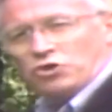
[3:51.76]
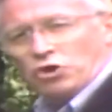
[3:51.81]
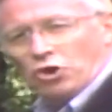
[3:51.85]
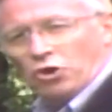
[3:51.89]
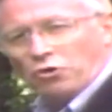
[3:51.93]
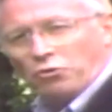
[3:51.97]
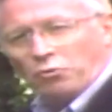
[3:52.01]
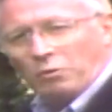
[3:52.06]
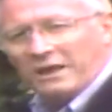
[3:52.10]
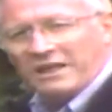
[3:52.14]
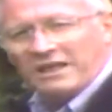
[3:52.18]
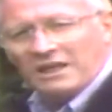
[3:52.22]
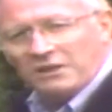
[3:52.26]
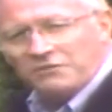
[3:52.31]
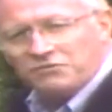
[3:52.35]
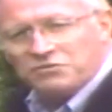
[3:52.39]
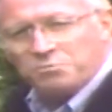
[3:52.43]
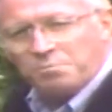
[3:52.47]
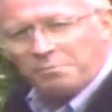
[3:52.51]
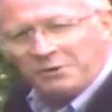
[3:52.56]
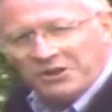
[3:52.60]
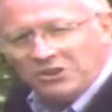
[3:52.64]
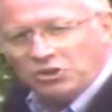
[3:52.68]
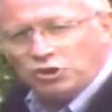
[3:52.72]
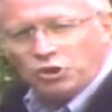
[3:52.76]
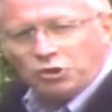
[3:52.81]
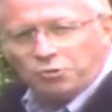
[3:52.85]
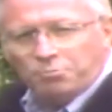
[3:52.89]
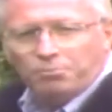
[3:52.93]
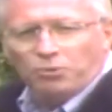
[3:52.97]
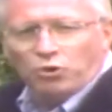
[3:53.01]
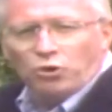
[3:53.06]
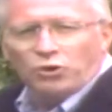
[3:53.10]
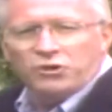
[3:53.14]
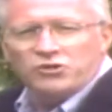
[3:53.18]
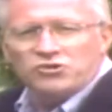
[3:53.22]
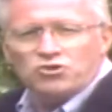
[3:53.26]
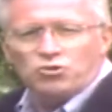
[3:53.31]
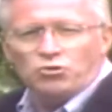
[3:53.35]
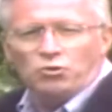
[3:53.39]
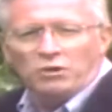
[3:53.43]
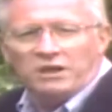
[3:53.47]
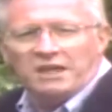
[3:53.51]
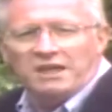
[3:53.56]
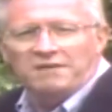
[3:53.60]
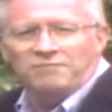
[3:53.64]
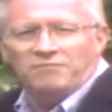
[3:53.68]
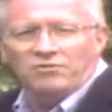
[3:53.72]
of John Wycliffe's preacher boys
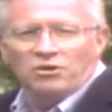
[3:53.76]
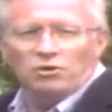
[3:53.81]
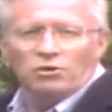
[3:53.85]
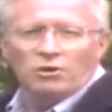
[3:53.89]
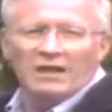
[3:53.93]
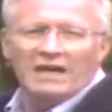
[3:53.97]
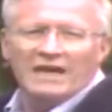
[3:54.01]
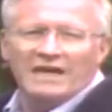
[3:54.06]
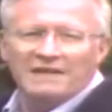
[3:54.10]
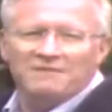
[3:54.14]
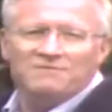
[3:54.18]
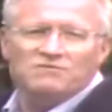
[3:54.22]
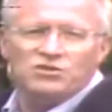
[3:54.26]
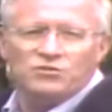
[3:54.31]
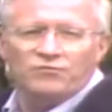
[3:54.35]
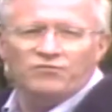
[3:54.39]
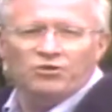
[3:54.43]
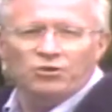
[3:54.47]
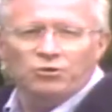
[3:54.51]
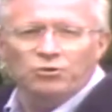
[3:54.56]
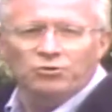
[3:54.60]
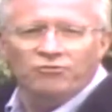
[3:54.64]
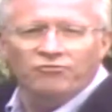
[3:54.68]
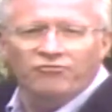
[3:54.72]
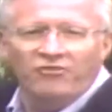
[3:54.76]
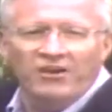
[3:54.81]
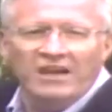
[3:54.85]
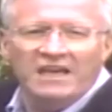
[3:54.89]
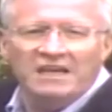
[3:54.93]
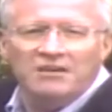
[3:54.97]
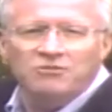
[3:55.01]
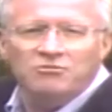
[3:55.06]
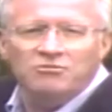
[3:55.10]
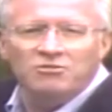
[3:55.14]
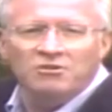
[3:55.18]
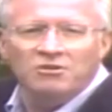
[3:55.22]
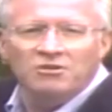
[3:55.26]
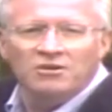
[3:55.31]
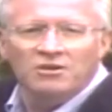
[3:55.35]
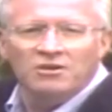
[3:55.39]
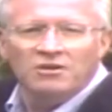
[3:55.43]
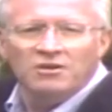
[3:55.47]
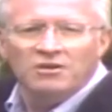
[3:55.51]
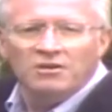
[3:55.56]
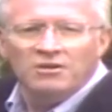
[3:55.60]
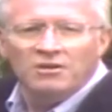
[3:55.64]
who gave their lives for their faith